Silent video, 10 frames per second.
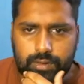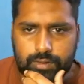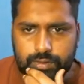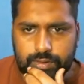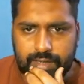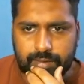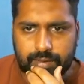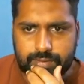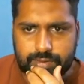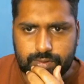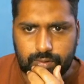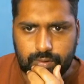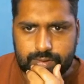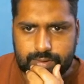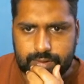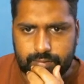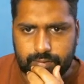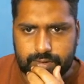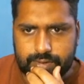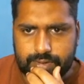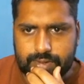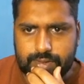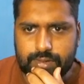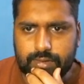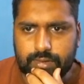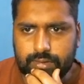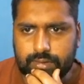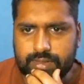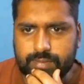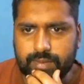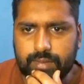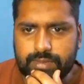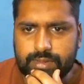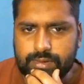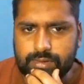so that becomes cos inverse, this becomes